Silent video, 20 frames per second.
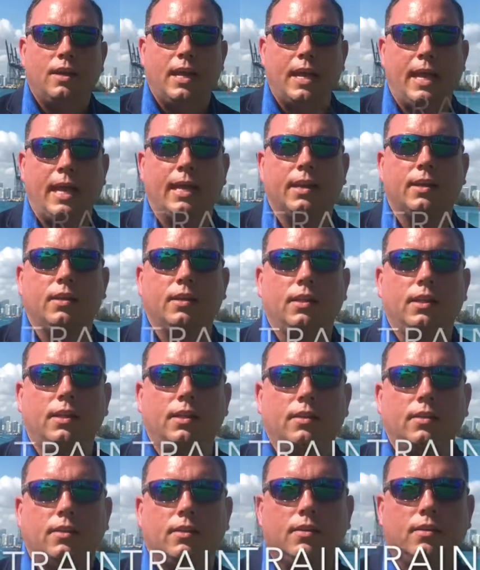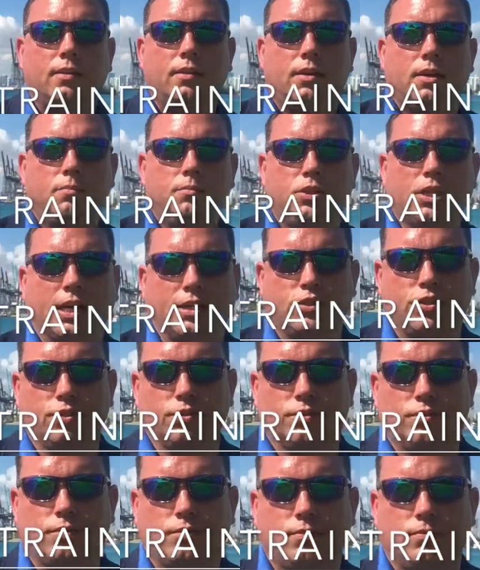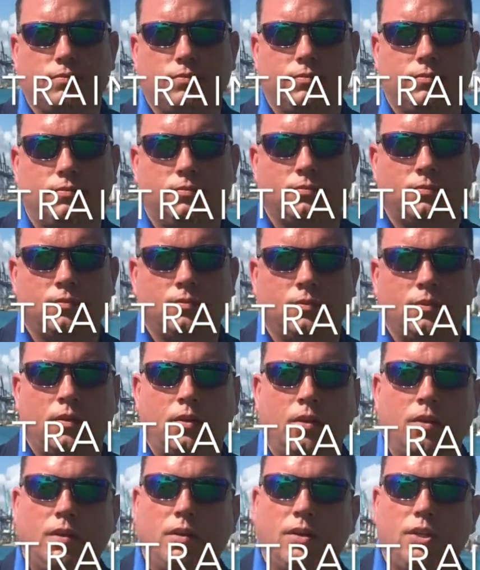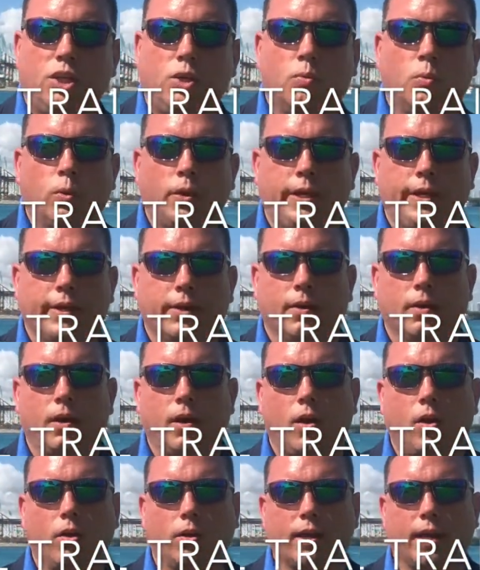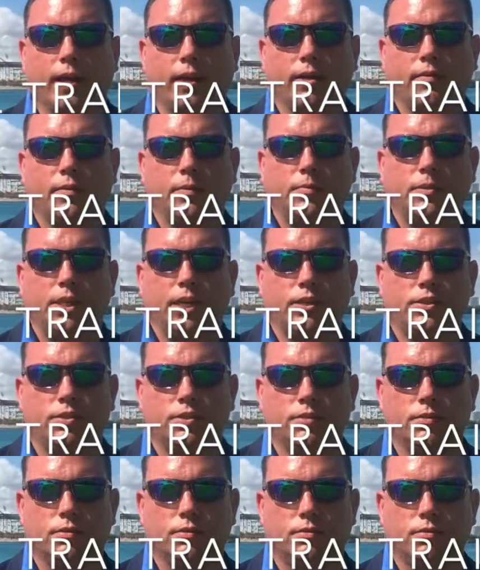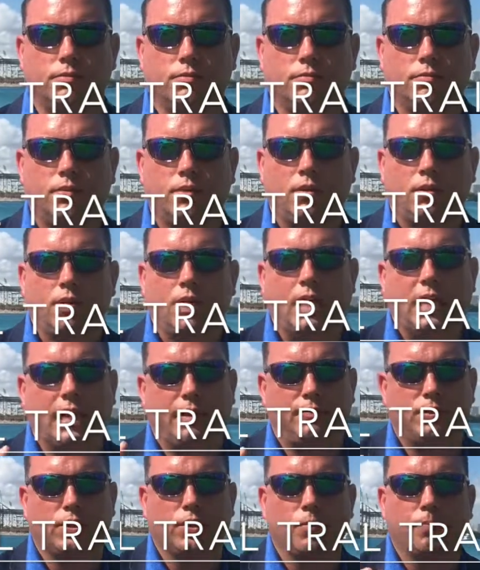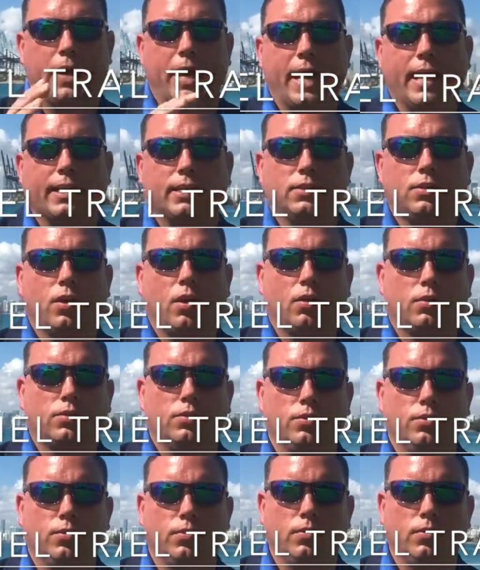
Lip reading: Handling objections. You will hear all kinds of objections. I have to go back and talk to